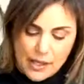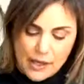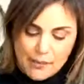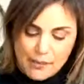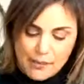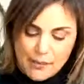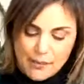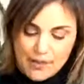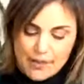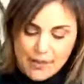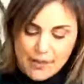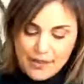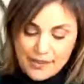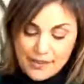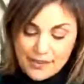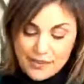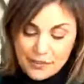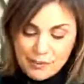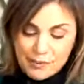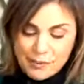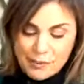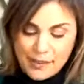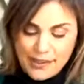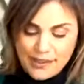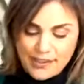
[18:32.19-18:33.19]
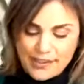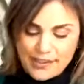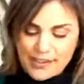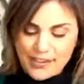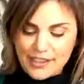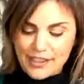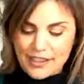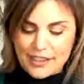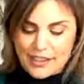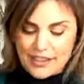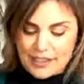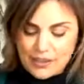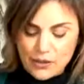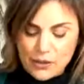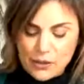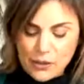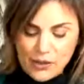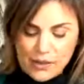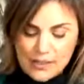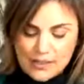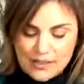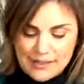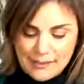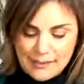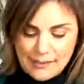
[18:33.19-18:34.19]
But then this butter is
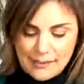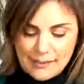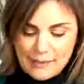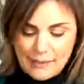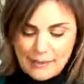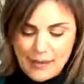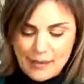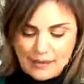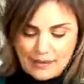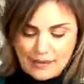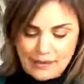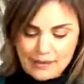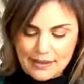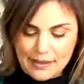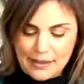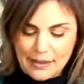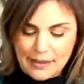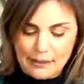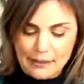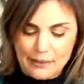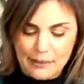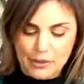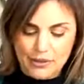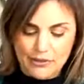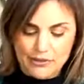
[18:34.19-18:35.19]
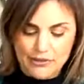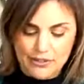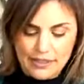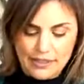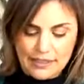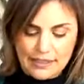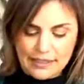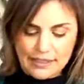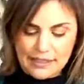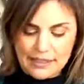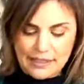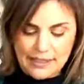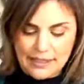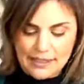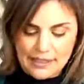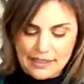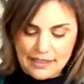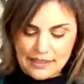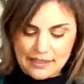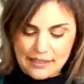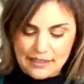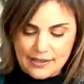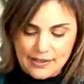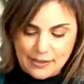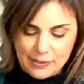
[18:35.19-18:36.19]
going to melt perfectly into
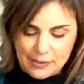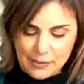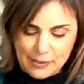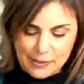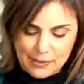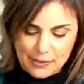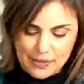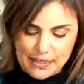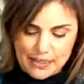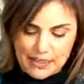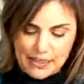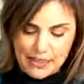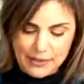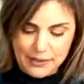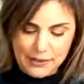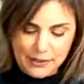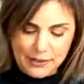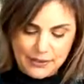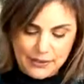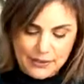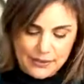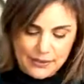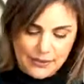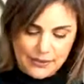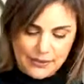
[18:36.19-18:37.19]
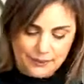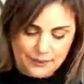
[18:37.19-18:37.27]
these sweet potatoes.